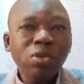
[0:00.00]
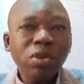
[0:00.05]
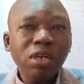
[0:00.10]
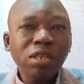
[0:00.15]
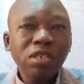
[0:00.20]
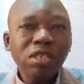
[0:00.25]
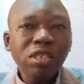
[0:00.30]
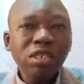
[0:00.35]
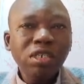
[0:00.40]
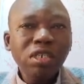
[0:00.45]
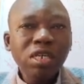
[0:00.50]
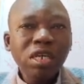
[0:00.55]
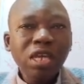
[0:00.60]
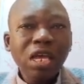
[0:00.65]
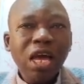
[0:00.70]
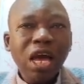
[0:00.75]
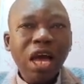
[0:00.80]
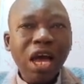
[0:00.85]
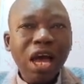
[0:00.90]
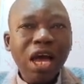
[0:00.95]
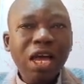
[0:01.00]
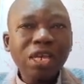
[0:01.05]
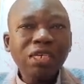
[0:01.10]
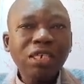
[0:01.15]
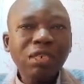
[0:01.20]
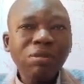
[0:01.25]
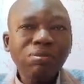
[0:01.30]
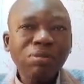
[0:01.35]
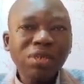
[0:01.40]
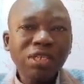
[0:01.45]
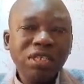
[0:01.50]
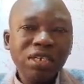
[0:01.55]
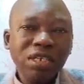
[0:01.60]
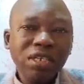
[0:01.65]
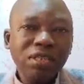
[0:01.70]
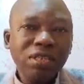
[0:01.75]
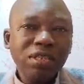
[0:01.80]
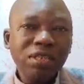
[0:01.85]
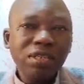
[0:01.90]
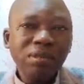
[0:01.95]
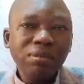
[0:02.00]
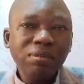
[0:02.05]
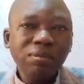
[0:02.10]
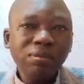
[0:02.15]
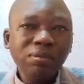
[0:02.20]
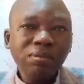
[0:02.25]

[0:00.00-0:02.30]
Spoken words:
wealth and businesses.